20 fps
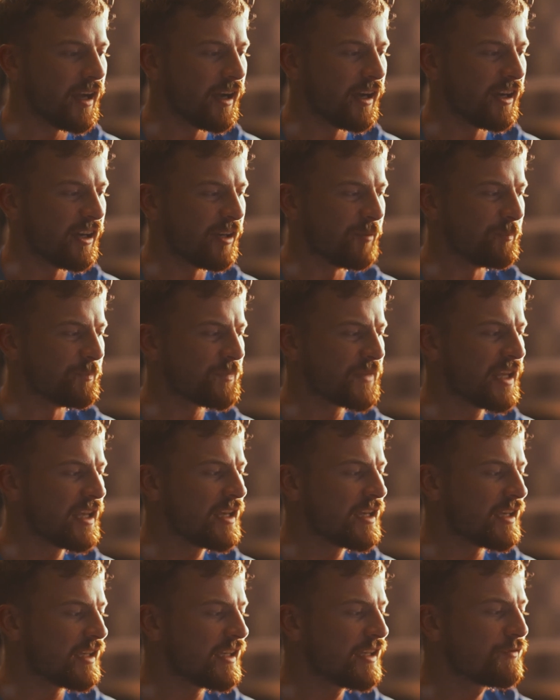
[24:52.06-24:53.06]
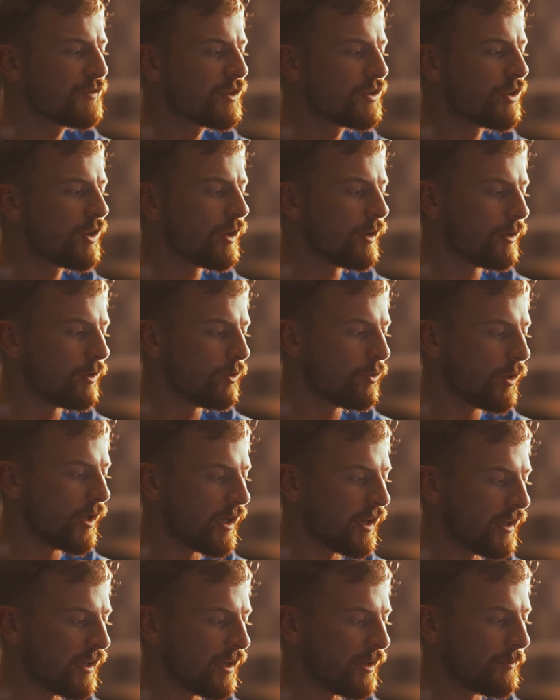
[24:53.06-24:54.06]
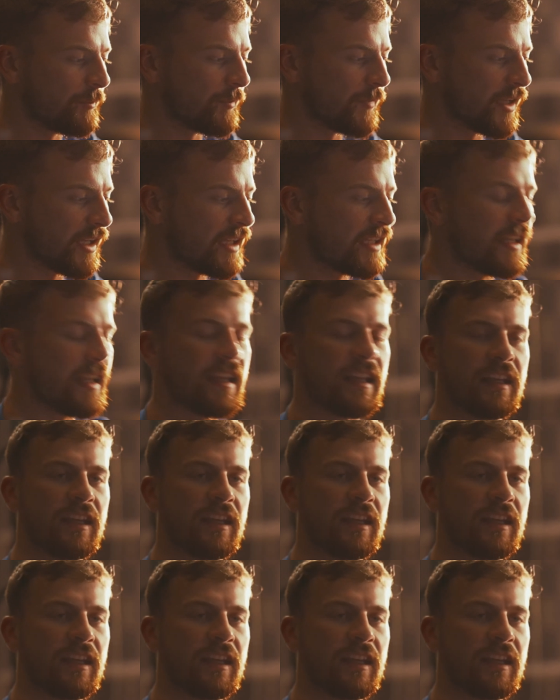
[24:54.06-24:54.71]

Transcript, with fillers: Um, even though um, it,